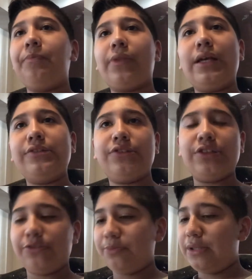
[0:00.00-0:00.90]
it's
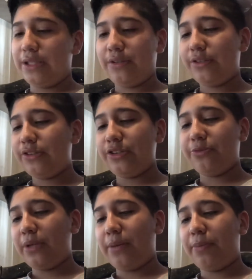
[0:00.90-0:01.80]
just me. It's
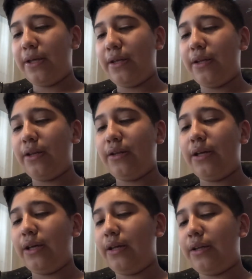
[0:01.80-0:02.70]
just my opinion,
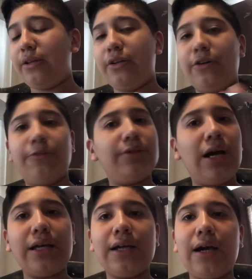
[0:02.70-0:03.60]
and you know,
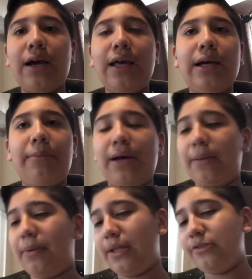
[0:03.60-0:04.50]
I got my
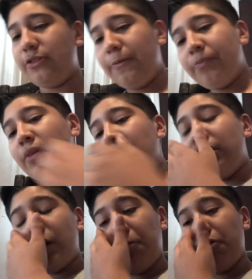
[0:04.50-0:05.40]
opinions.
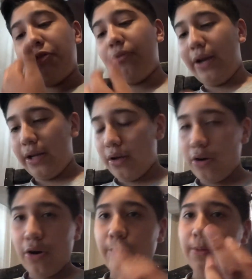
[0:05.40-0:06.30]
Number 3,
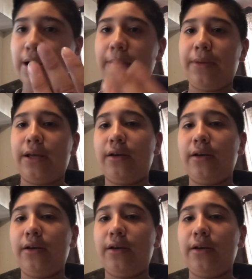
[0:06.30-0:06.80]
Homecoming.